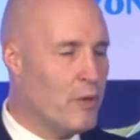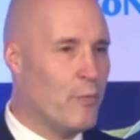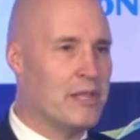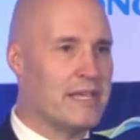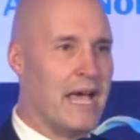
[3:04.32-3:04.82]

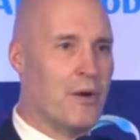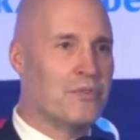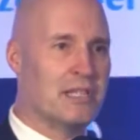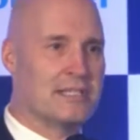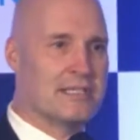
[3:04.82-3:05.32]
went
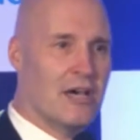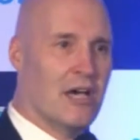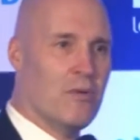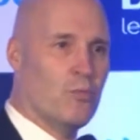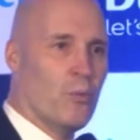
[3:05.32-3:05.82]
out this
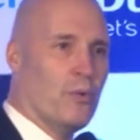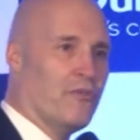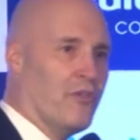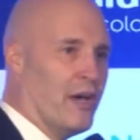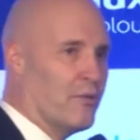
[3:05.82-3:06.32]
time, what we
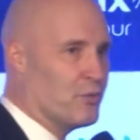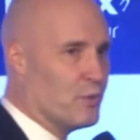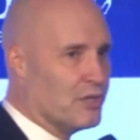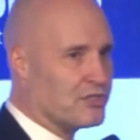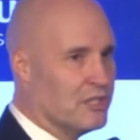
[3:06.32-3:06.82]
found
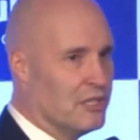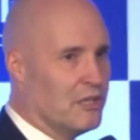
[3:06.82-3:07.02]
was